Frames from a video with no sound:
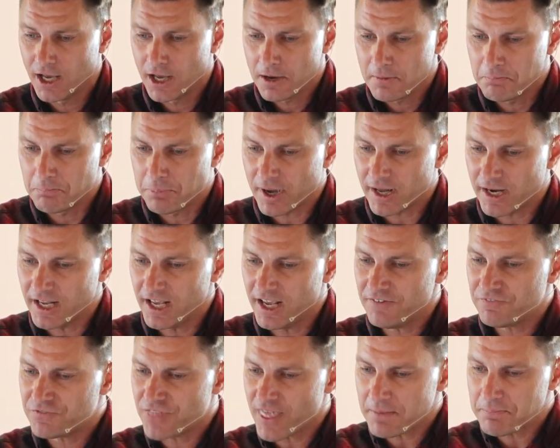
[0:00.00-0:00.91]
but
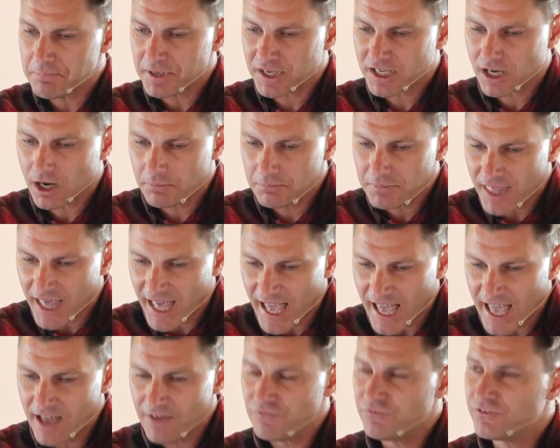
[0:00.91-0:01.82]
if they become the,
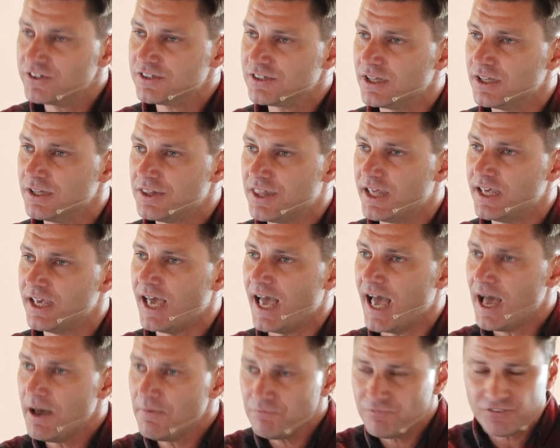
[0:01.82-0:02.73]
eff- the
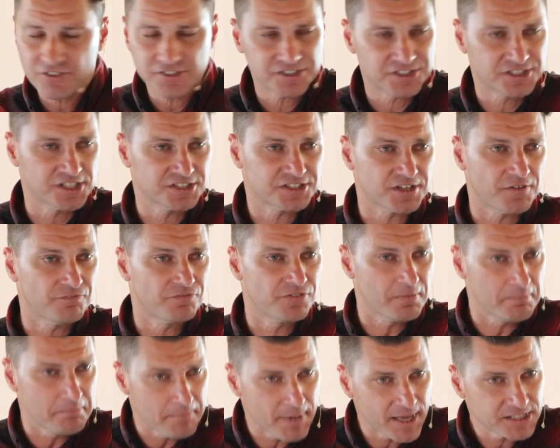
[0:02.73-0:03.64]
emphasis of the
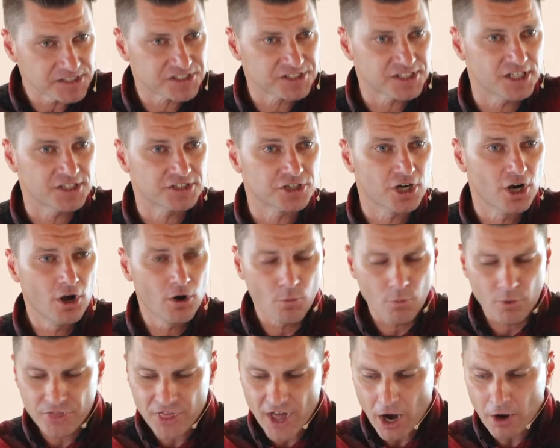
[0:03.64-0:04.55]
message
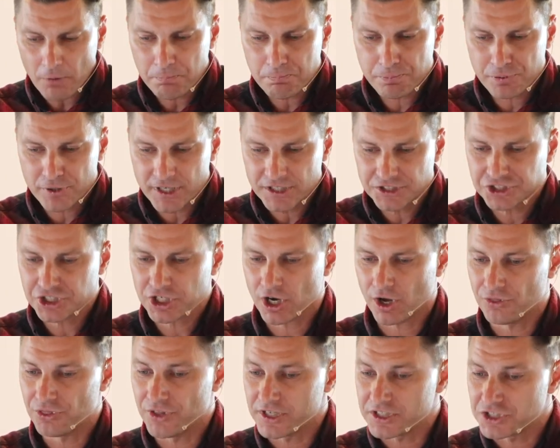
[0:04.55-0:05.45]
without preaching
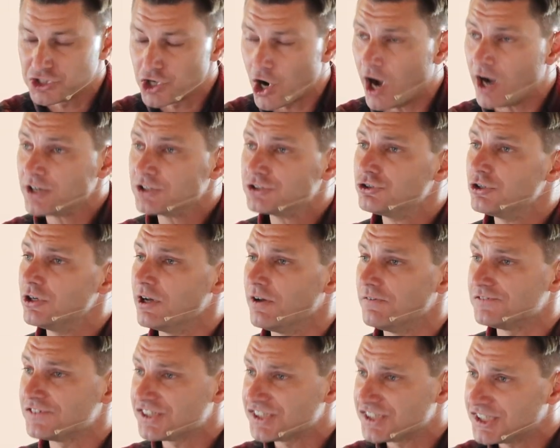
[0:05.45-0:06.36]
on the doctrine of
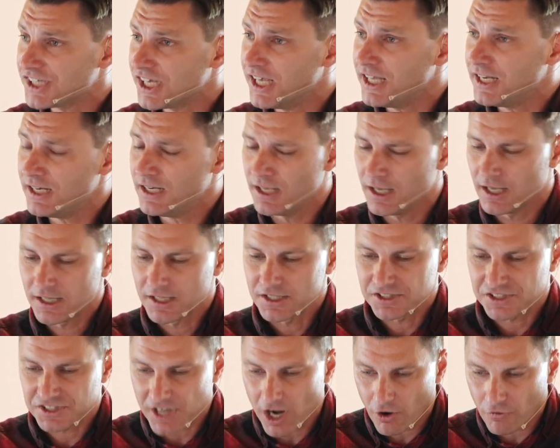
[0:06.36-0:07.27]
sin,
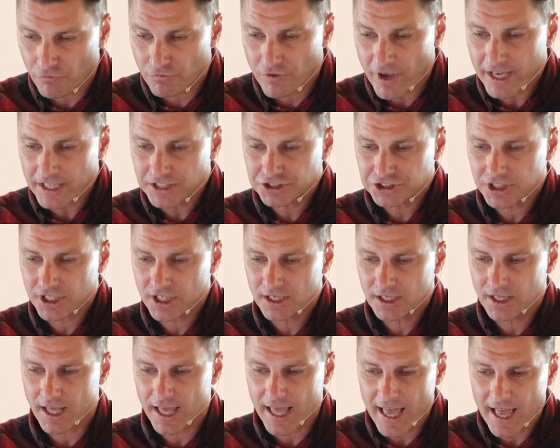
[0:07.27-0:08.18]
salvation,
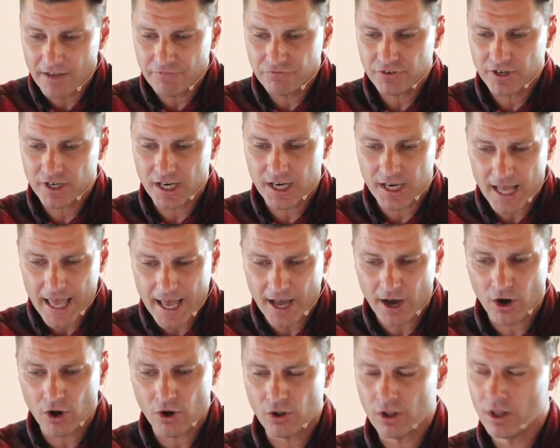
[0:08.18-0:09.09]
heaven and
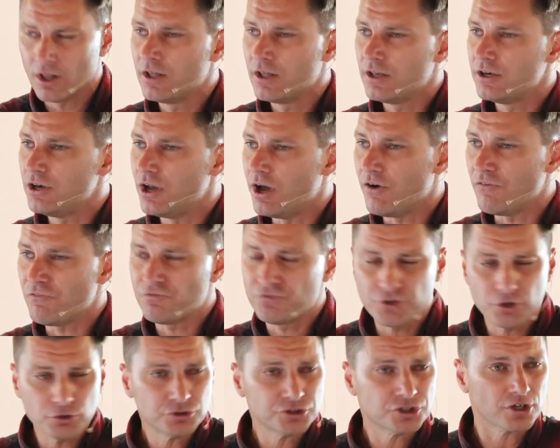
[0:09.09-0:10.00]
hell,
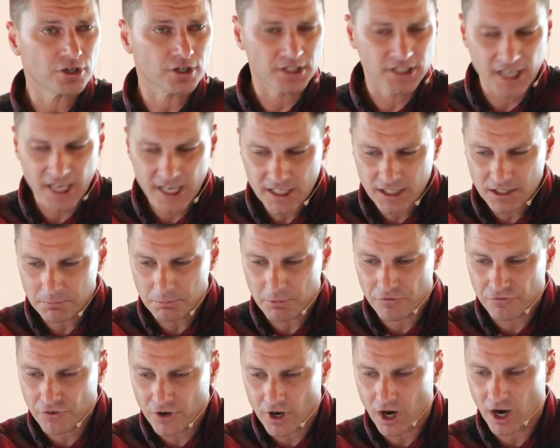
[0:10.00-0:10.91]
future kingdom
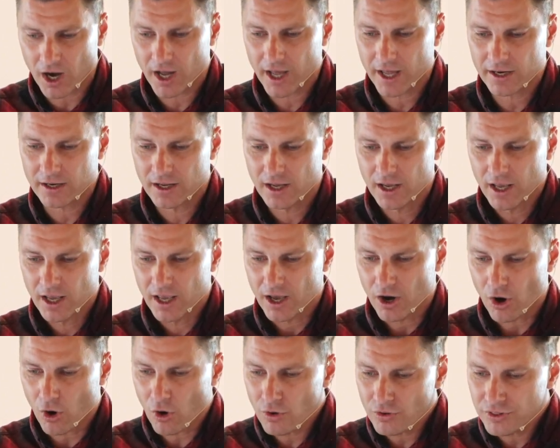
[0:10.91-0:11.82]
of God,
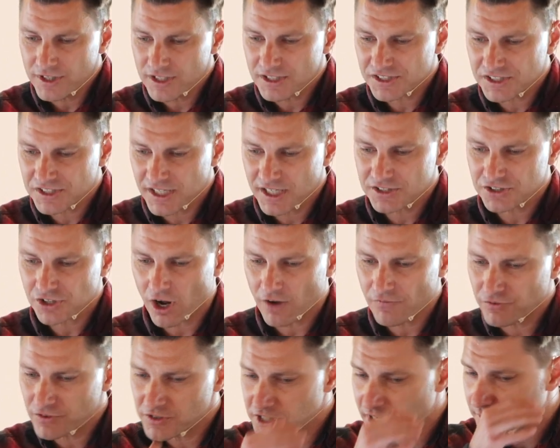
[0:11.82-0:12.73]
all these things
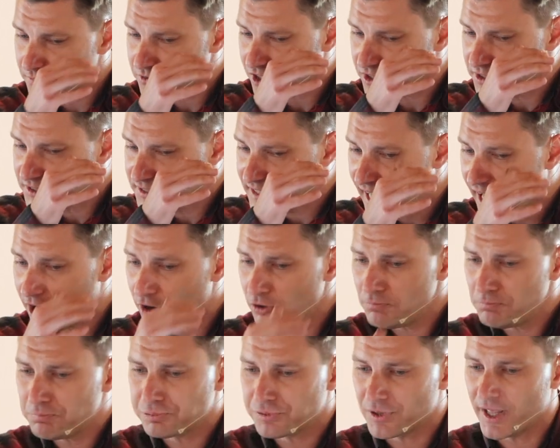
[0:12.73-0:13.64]
oftentimes are
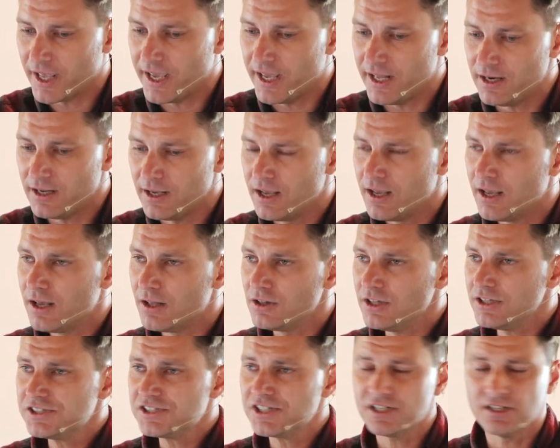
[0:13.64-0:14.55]
downplayed.
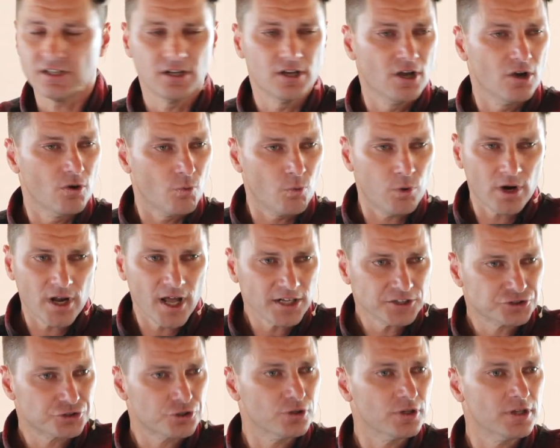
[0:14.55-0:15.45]
Listen, we're not
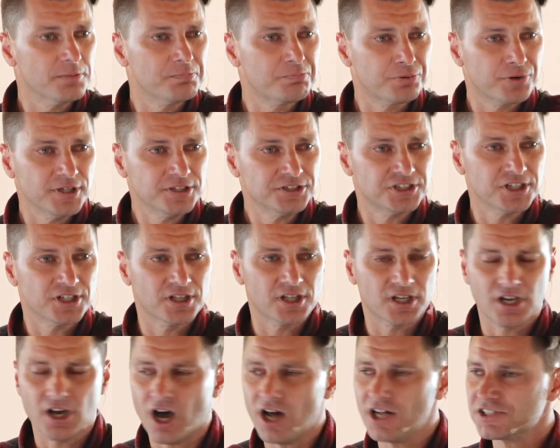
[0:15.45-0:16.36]
truly preaching the
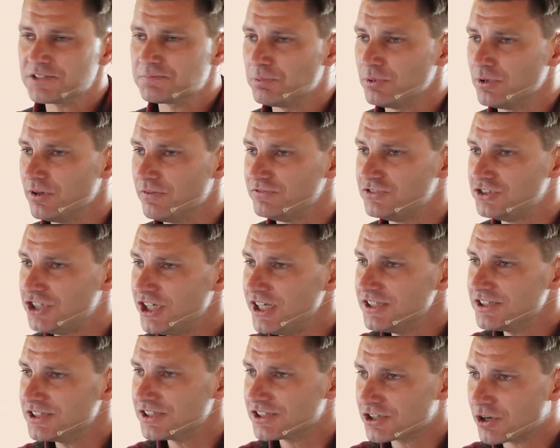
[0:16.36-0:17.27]
gospel of
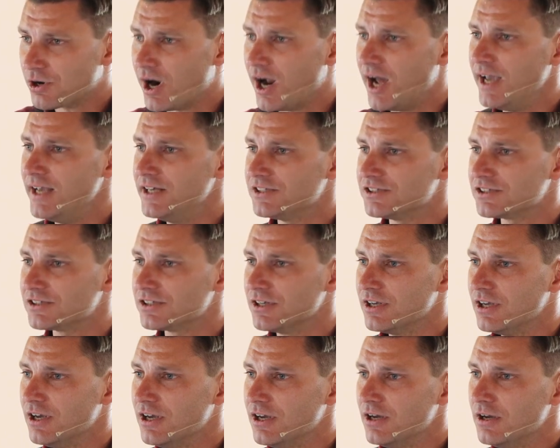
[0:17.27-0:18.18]
Jesus Christ.
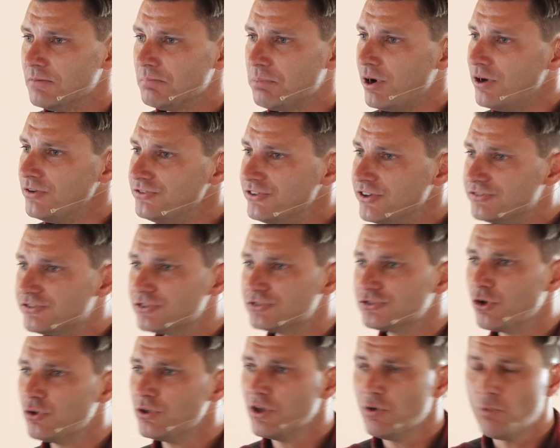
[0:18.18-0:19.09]
Paul says there's
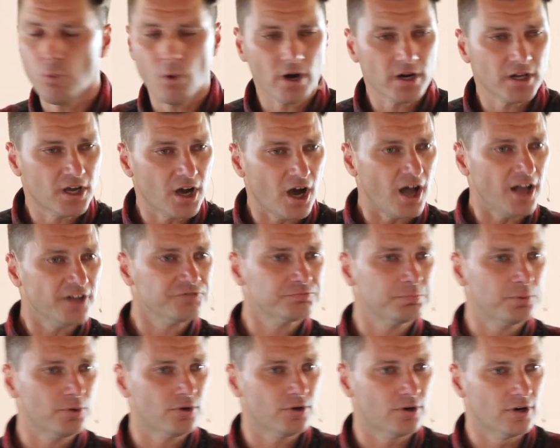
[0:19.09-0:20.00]
only one
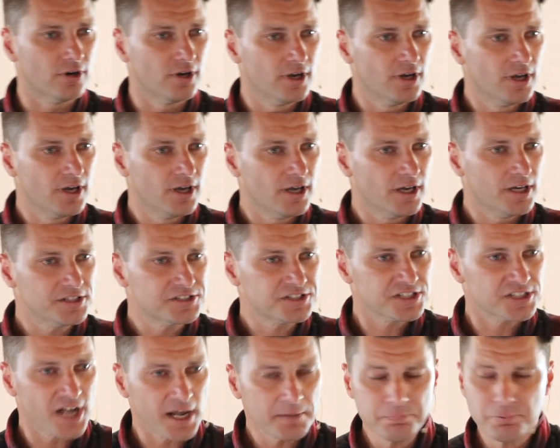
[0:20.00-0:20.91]
gospel. He
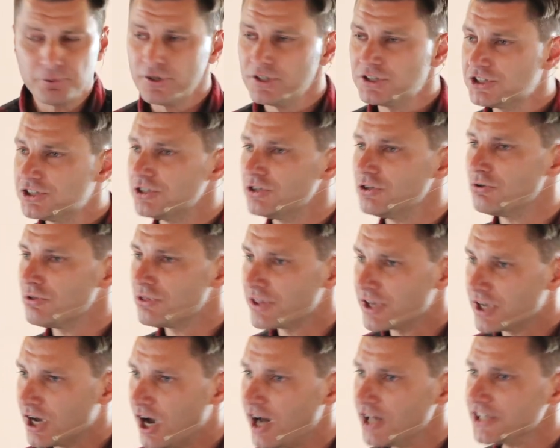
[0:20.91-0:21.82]
says, I preached to you the
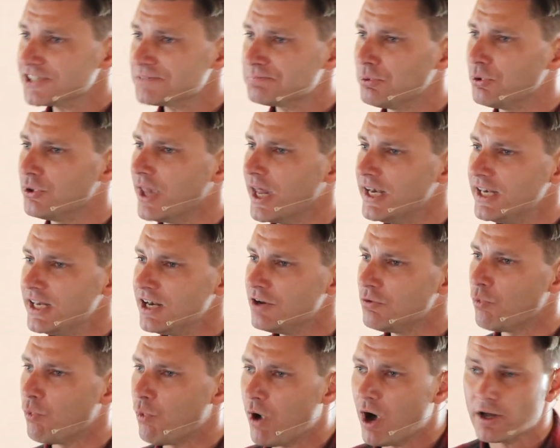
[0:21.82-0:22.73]
gospel and I didn't
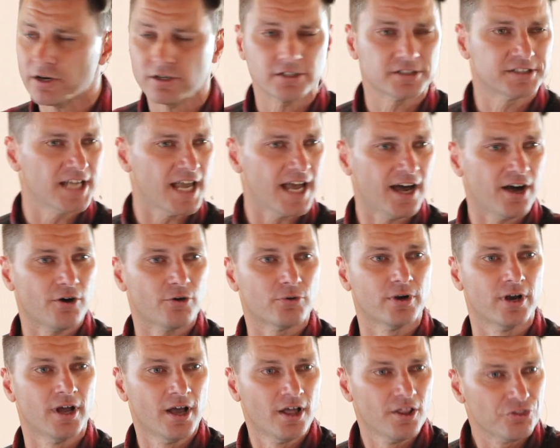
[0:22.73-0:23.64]
water down
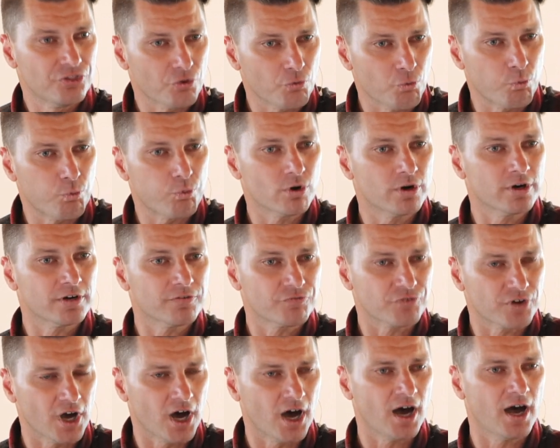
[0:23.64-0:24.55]
the word of
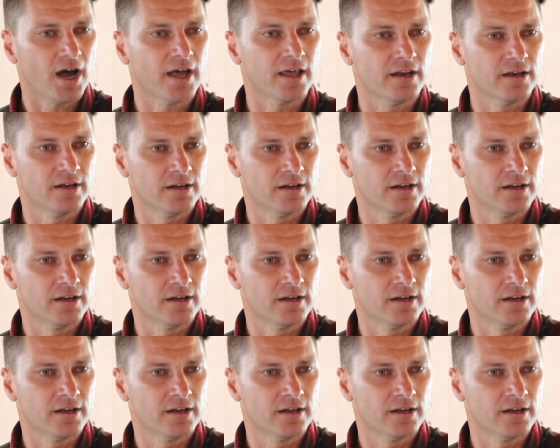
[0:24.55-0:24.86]
God.